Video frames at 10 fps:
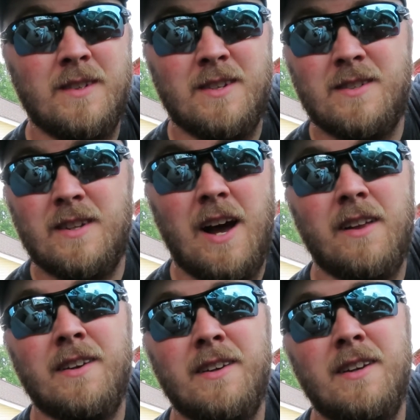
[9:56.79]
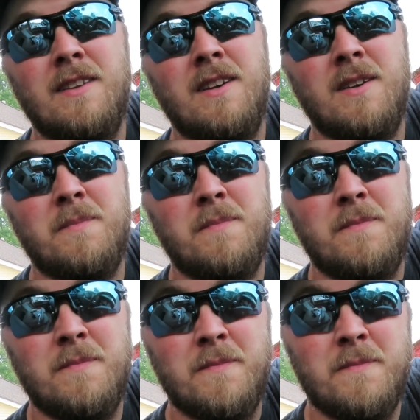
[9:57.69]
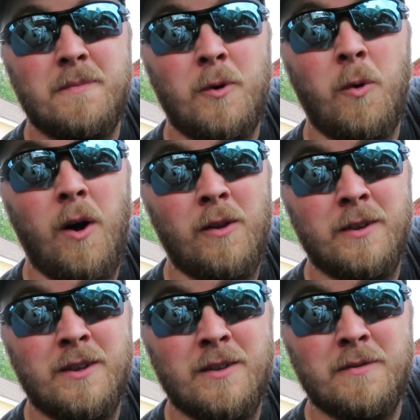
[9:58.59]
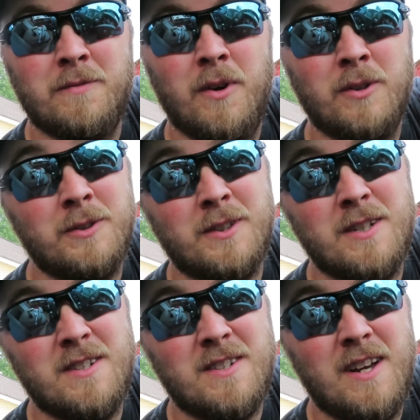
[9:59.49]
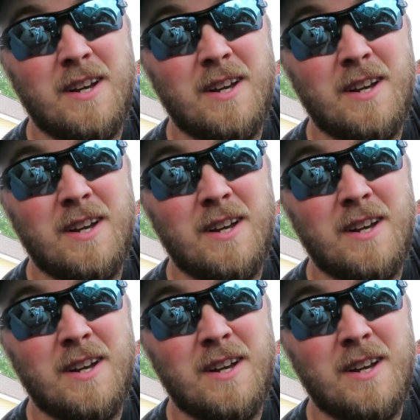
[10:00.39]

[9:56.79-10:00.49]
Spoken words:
styling and the quality of Ulsa's